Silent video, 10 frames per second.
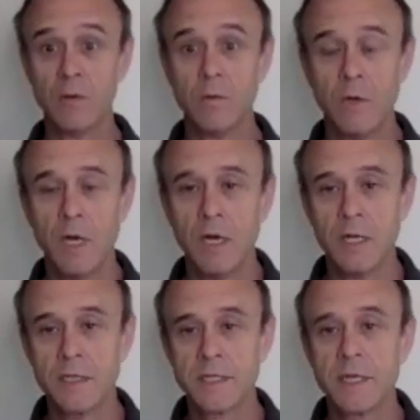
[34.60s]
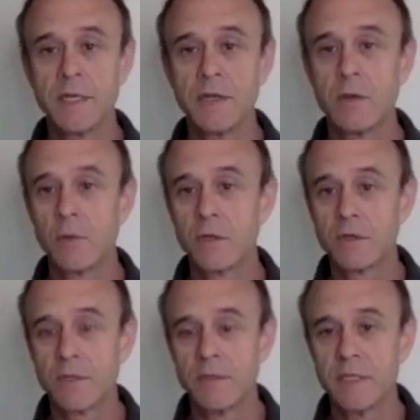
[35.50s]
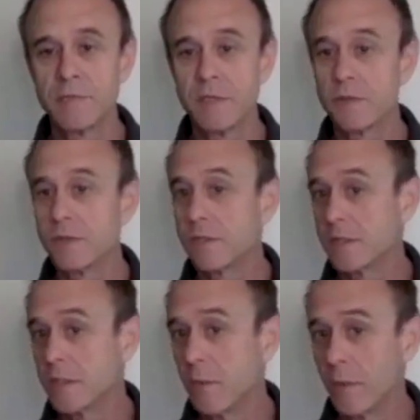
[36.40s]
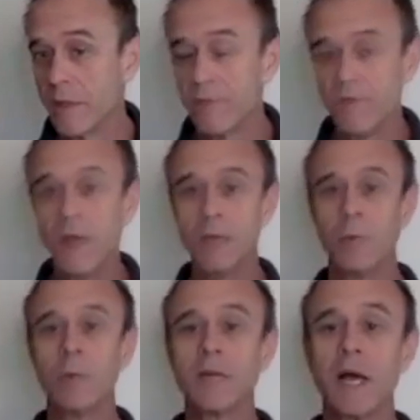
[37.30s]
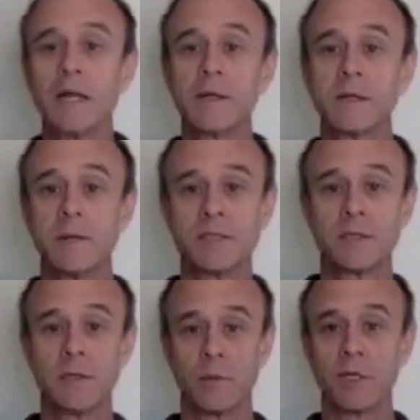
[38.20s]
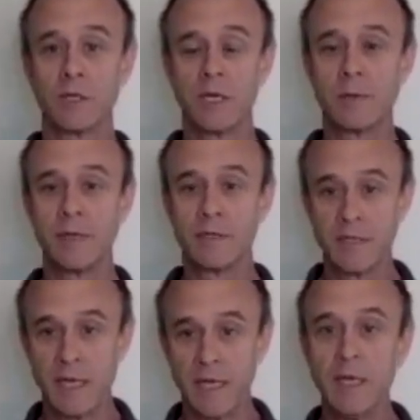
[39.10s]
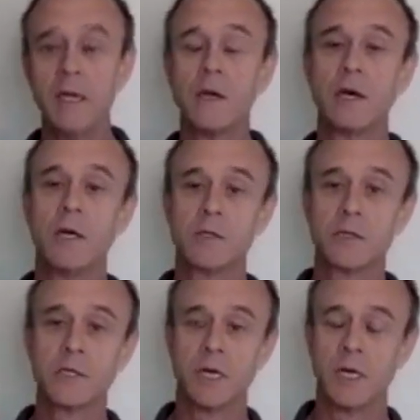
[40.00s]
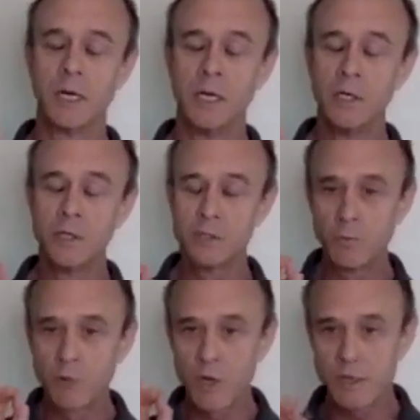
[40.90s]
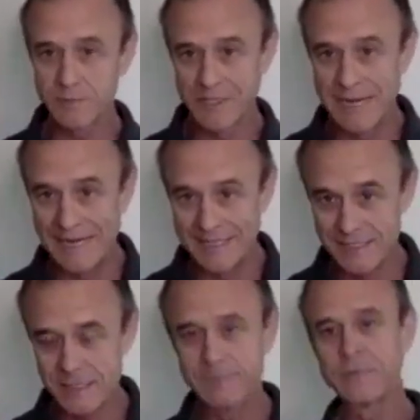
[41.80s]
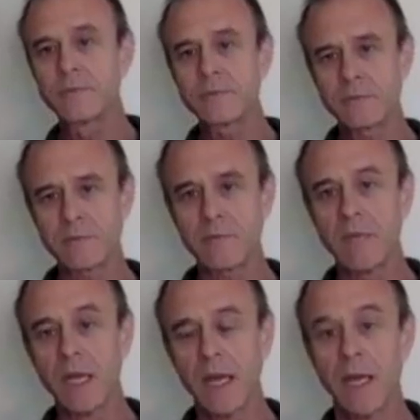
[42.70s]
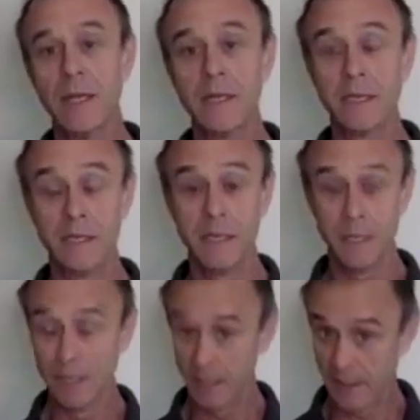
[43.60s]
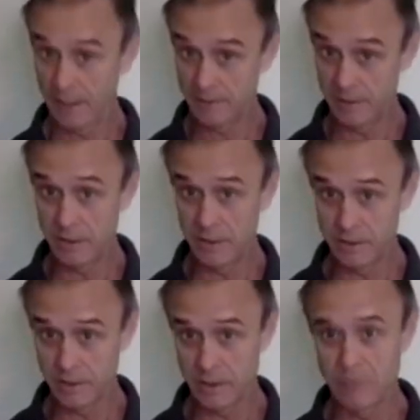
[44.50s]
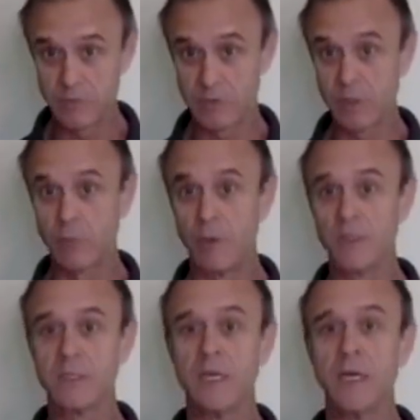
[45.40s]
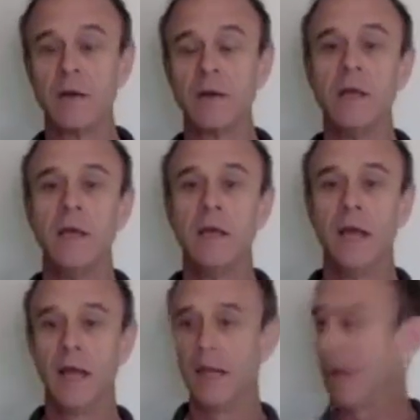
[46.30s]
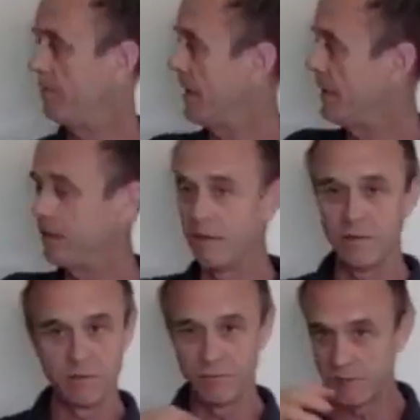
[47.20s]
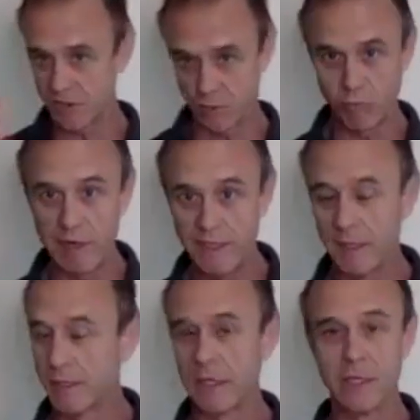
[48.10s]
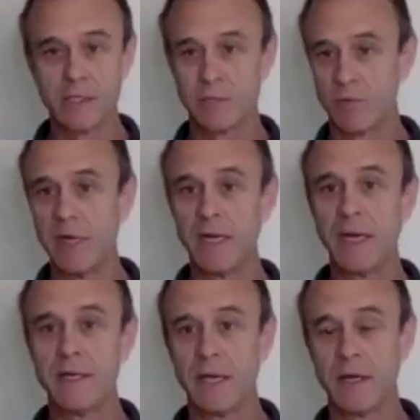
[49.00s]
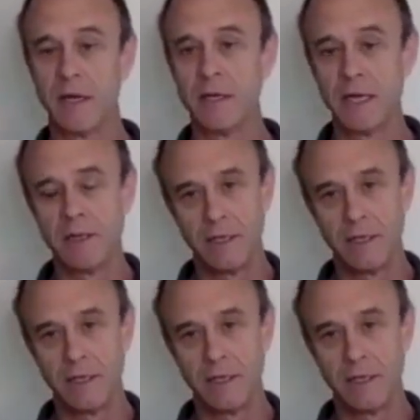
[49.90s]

let's get in there and work some of these muscles and see what we can find. Well, we got into the muscle that we're going to talk about today called Supraspinatus, and he had a couple trigger points in there, and that pain just radiated down,